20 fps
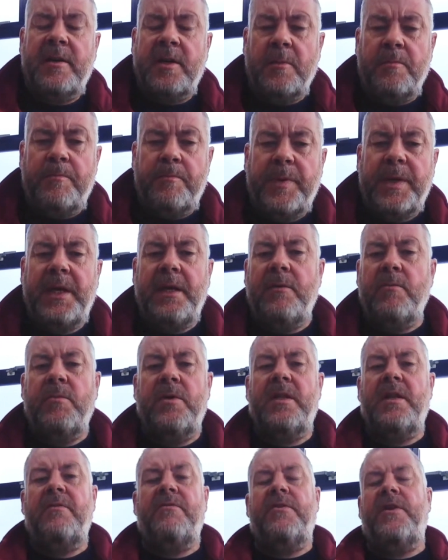compete
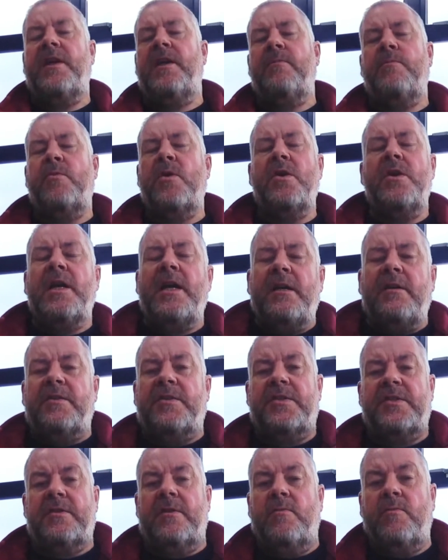with everyone
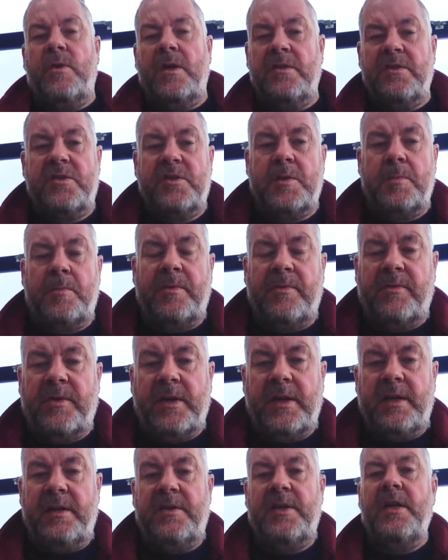else that wants to
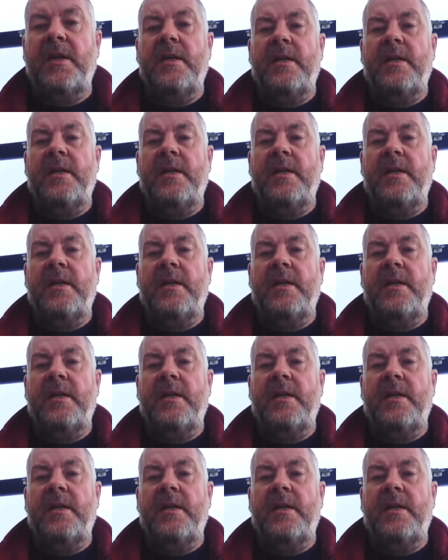provide